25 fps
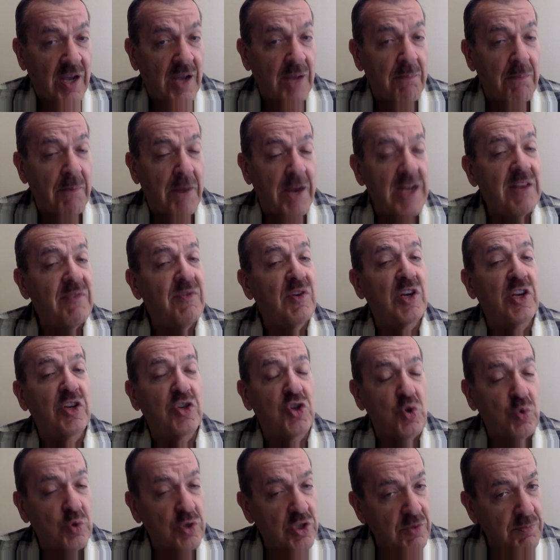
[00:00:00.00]
Might even
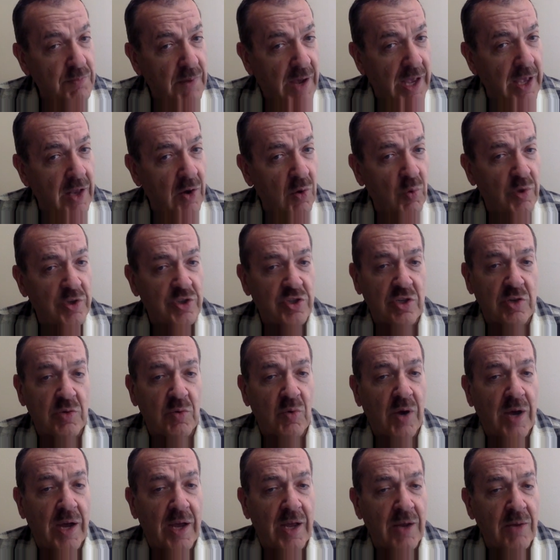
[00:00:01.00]
get you a smile once in a
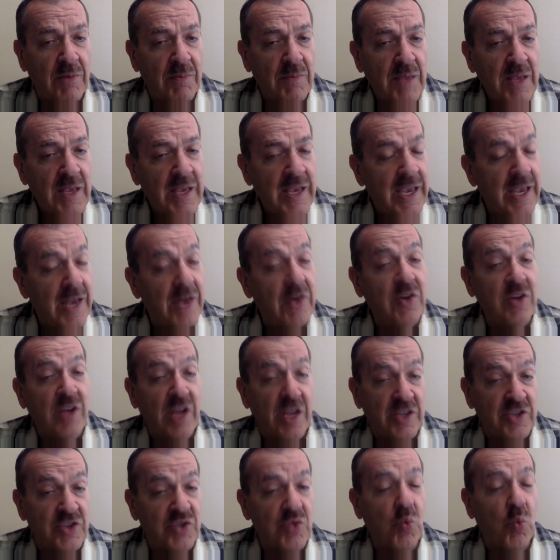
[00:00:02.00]
while. It
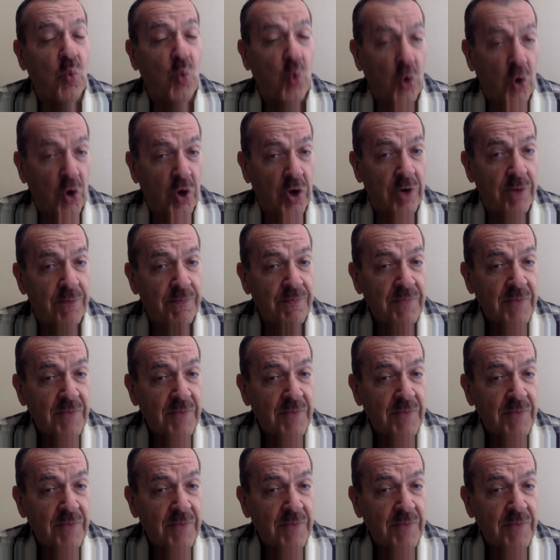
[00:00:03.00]
does work.